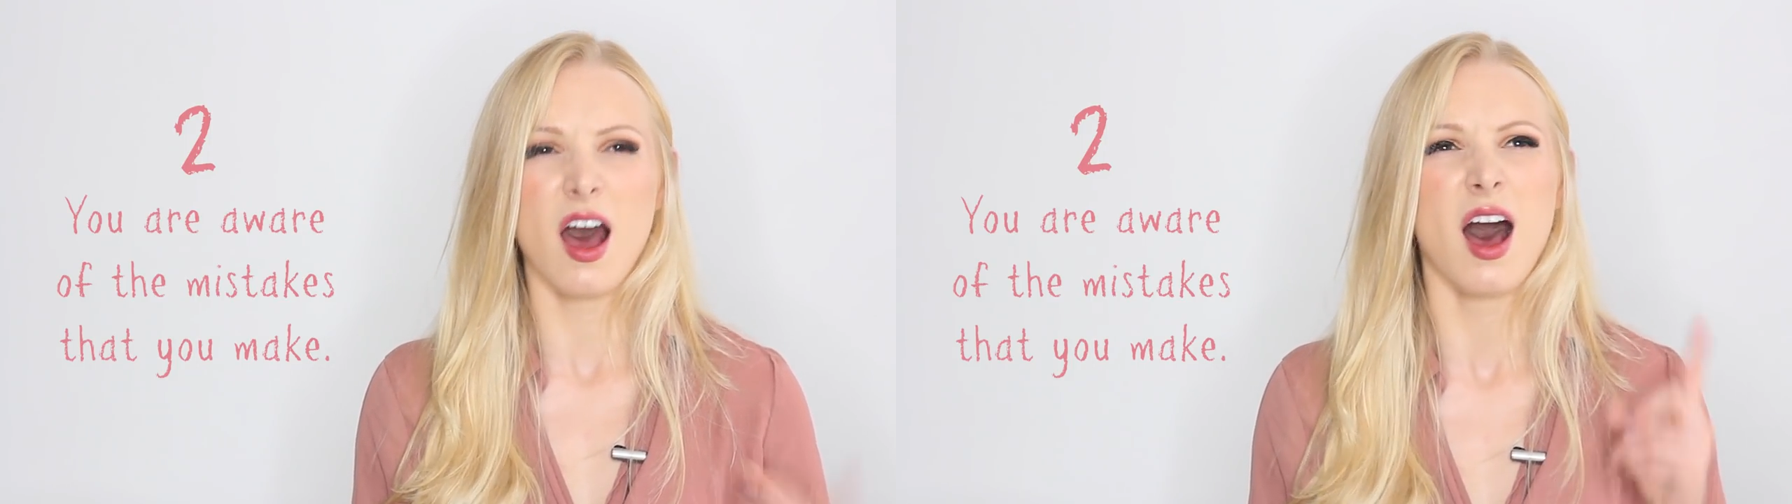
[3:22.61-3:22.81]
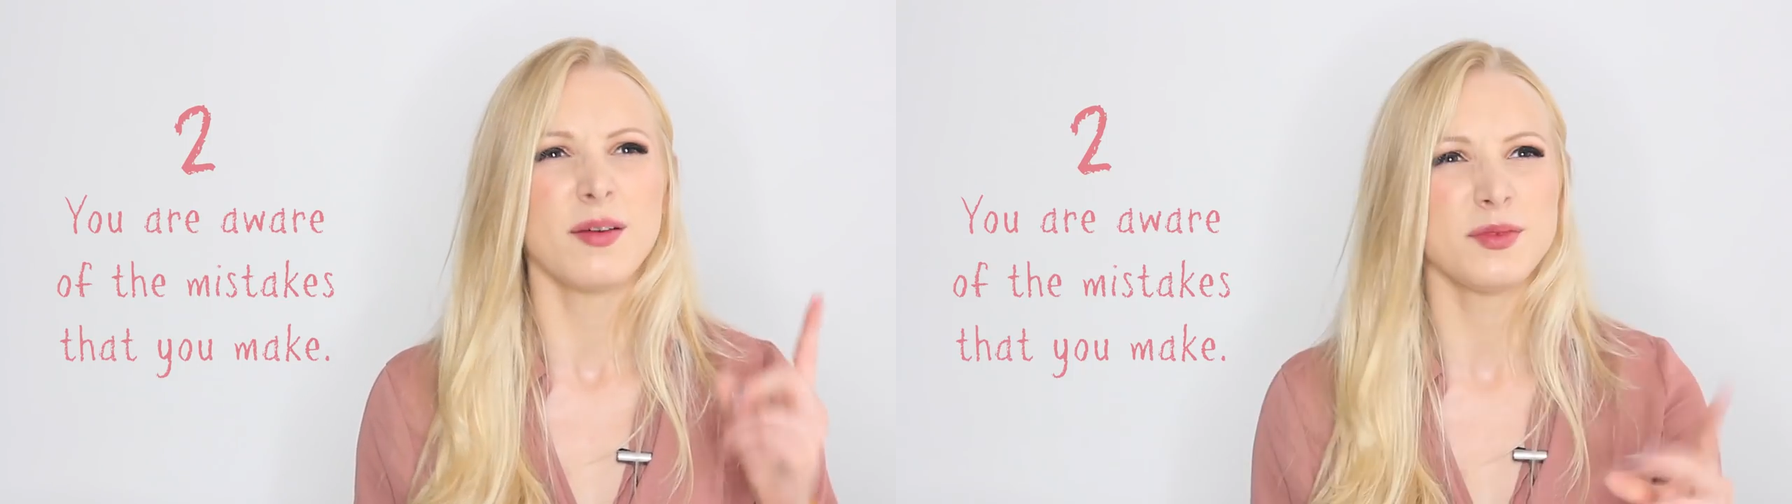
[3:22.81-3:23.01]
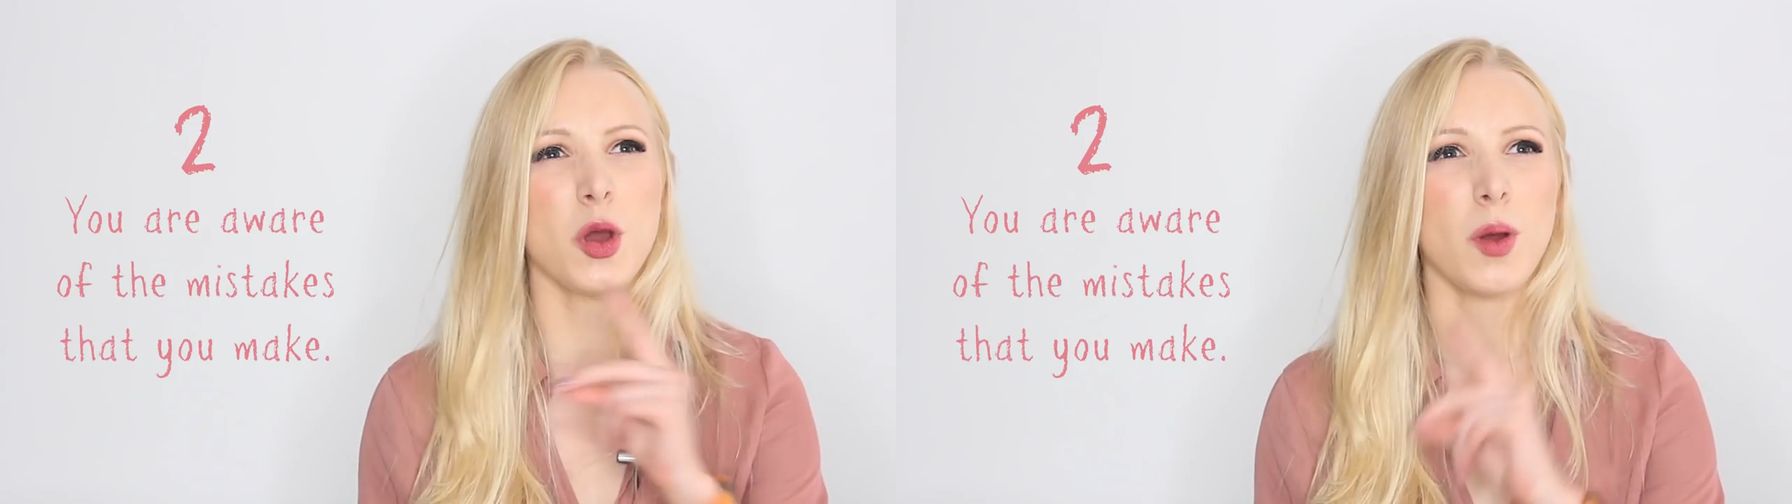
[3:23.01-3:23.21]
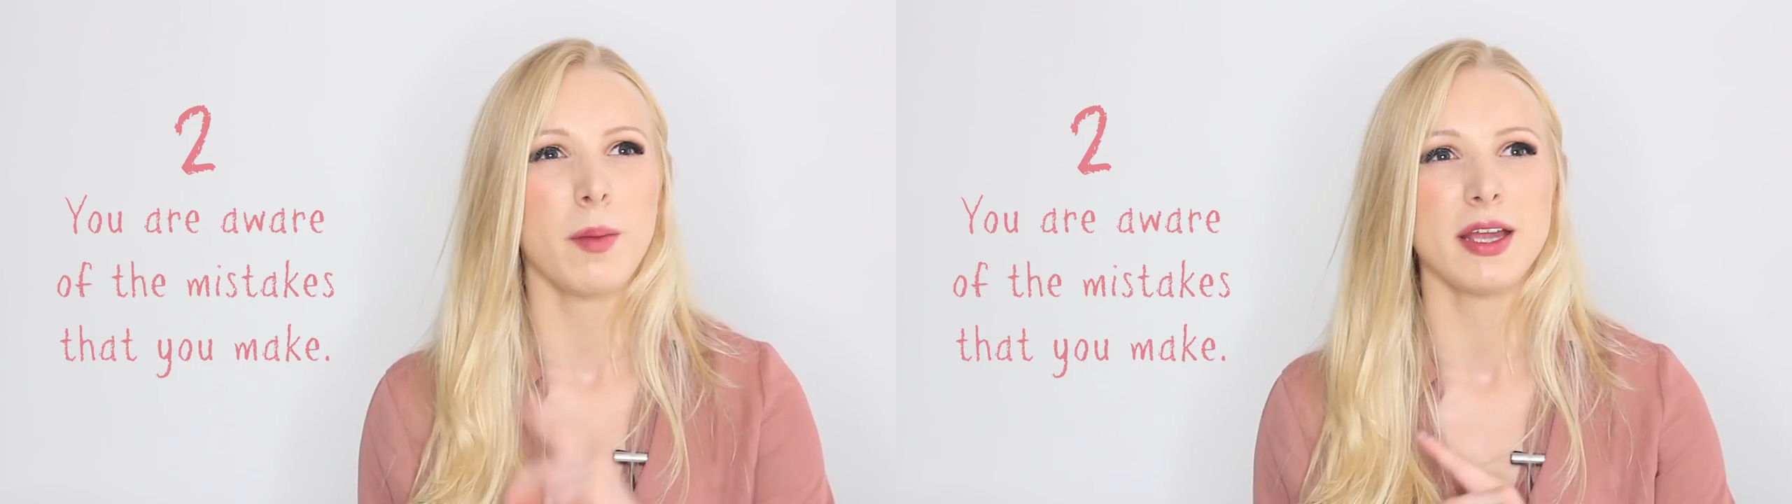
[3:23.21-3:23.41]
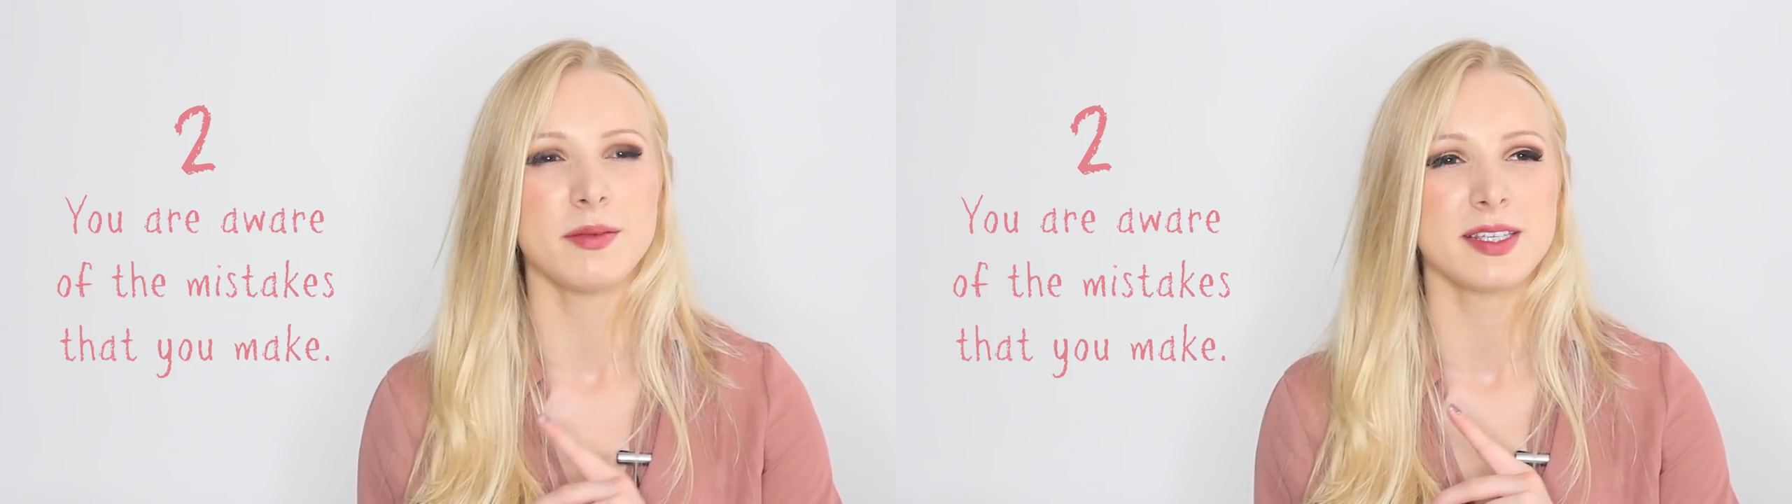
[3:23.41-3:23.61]
oh no, I
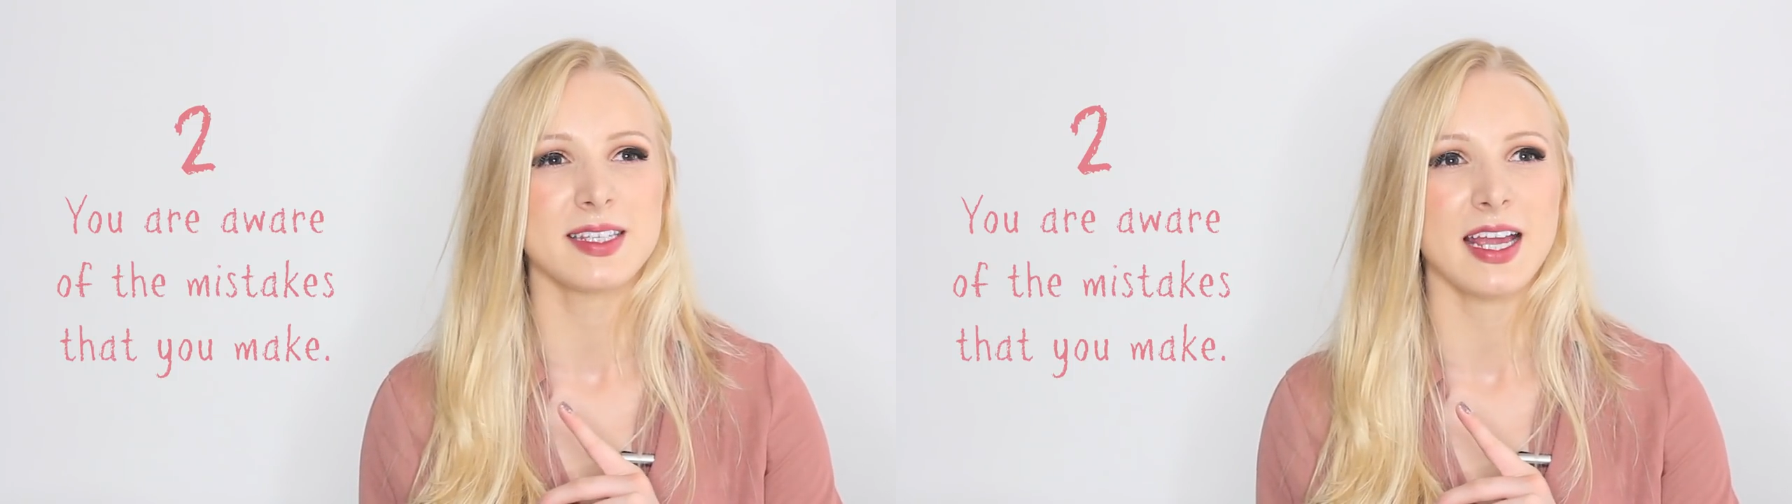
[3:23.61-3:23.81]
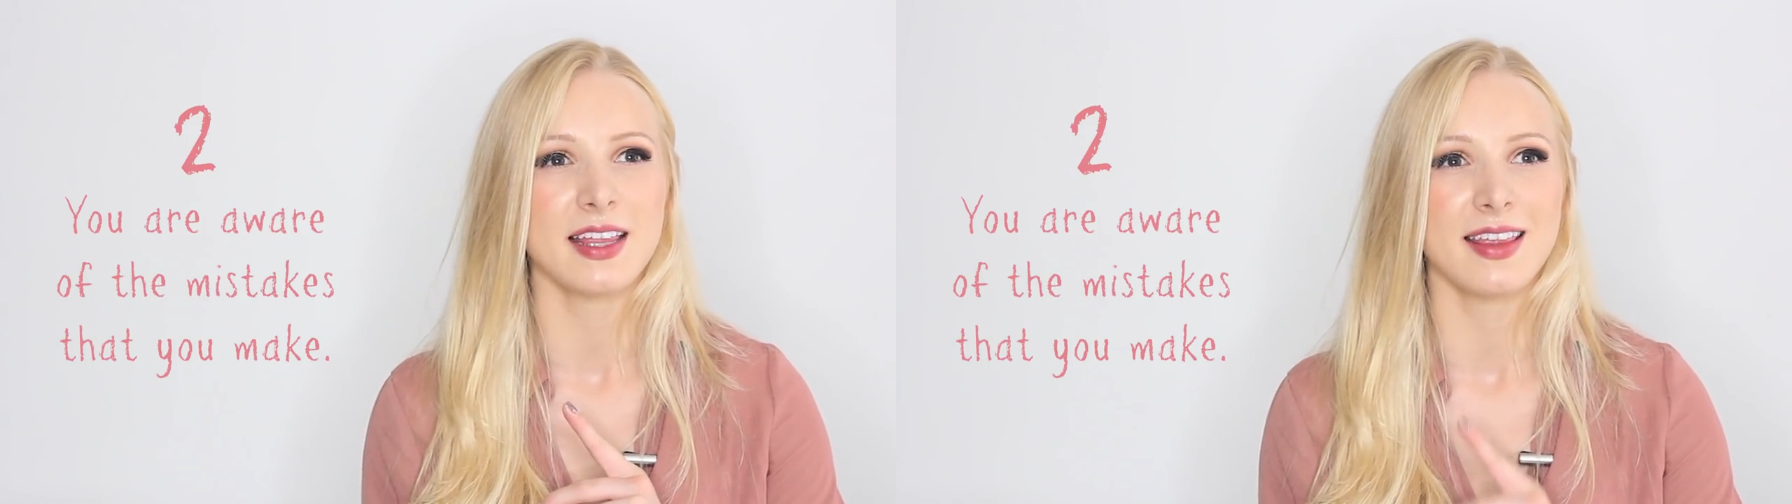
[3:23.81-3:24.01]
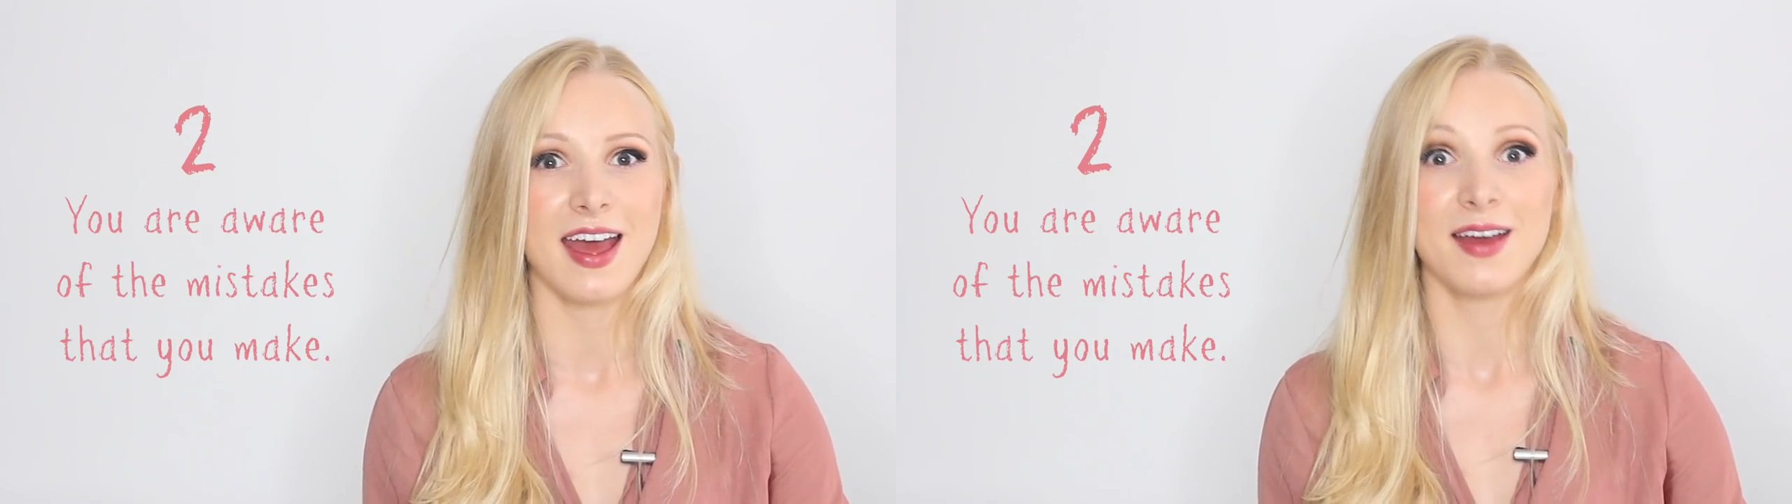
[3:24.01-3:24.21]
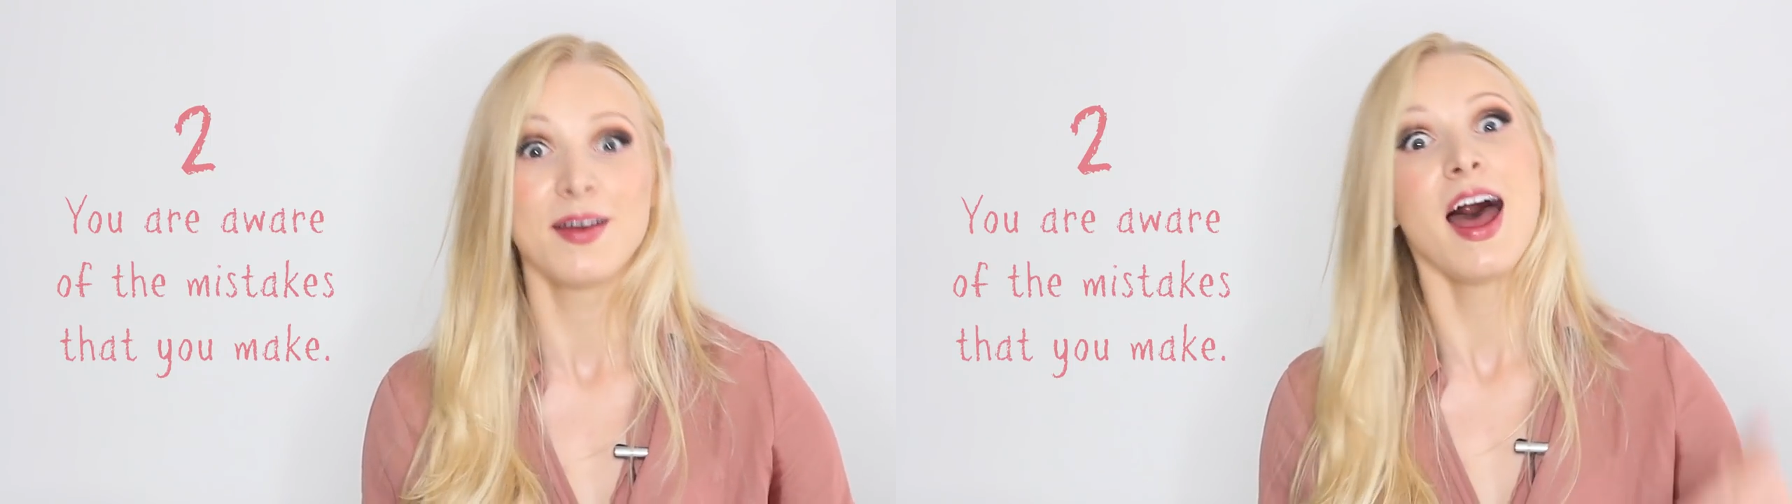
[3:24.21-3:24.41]
made a mistake there,